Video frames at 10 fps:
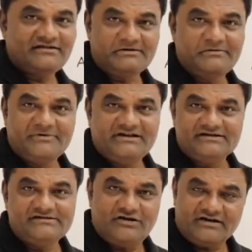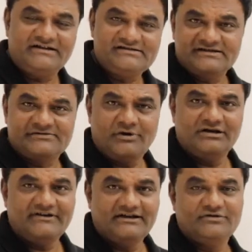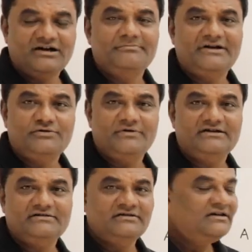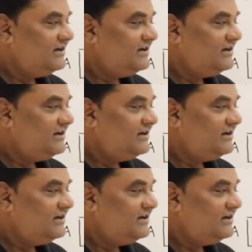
Remember this, log n is a small value compared to n.